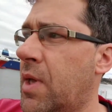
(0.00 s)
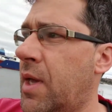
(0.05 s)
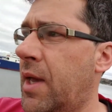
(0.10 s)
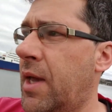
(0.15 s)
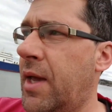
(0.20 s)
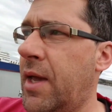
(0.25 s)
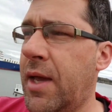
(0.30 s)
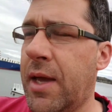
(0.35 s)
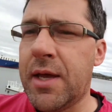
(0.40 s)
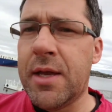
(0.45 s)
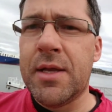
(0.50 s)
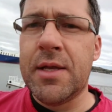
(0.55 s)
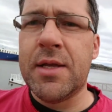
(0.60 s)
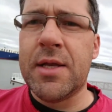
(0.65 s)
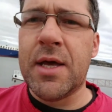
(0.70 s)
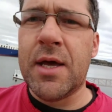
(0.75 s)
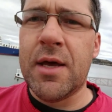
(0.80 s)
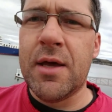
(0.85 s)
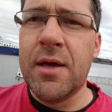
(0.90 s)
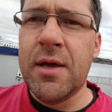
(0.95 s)
and
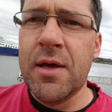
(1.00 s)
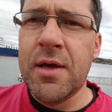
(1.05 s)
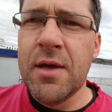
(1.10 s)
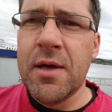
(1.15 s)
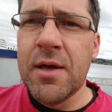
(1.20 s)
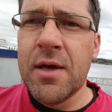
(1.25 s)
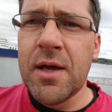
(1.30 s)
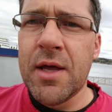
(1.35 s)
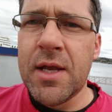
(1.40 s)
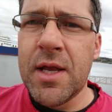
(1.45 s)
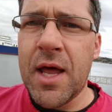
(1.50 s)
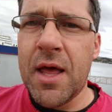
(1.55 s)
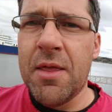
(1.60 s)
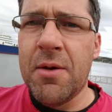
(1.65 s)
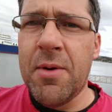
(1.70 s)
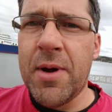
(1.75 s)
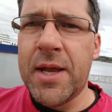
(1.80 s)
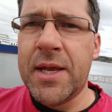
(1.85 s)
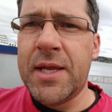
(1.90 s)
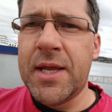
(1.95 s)

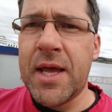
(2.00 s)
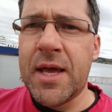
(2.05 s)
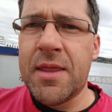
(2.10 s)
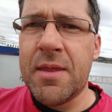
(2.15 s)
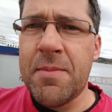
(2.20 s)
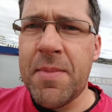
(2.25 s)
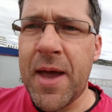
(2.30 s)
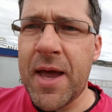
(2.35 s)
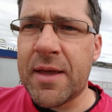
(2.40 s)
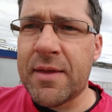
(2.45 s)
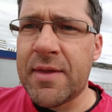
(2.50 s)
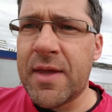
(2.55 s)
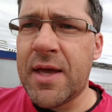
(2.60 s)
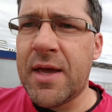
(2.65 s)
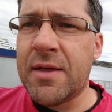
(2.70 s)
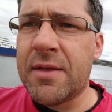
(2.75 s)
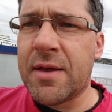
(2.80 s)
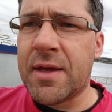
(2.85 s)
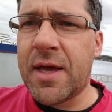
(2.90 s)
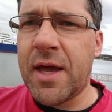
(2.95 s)
another one down the back
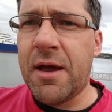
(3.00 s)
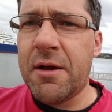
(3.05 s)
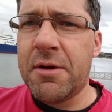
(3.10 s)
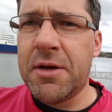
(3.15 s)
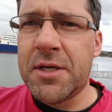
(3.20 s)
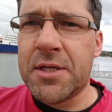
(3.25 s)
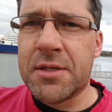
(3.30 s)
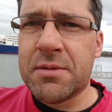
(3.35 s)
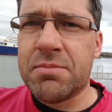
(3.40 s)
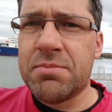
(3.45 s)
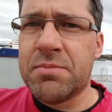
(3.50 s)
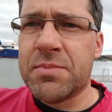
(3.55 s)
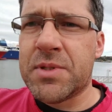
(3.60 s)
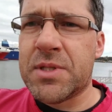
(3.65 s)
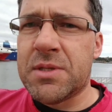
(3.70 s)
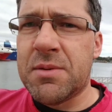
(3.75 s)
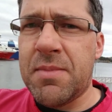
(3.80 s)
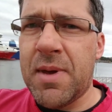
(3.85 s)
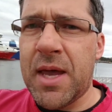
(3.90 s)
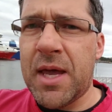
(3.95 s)
there that carries
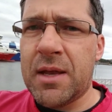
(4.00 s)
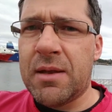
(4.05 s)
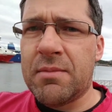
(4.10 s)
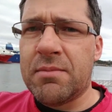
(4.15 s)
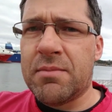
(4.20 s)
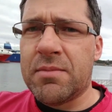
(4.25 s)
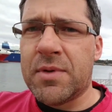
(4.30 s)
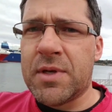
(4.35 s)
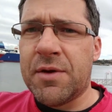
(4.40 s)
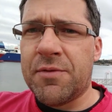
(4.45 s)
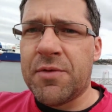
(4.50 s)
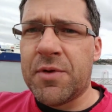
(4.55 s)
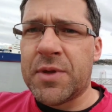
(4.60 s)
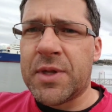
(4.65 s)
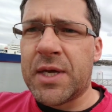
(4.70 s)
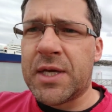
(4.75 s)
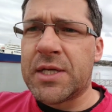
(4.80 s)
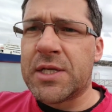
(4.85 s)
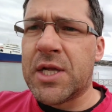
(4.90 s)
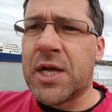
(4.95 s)
cement and different
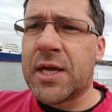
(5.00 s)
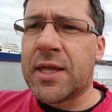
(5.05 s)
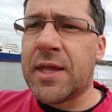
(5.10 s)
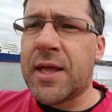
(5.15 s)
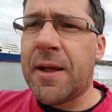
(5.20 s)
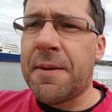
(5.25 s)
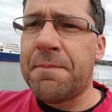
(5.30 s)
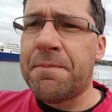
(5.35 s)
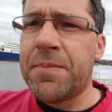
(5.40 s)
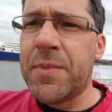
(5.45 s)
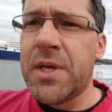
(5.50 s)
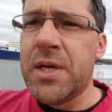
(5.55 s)
things like that.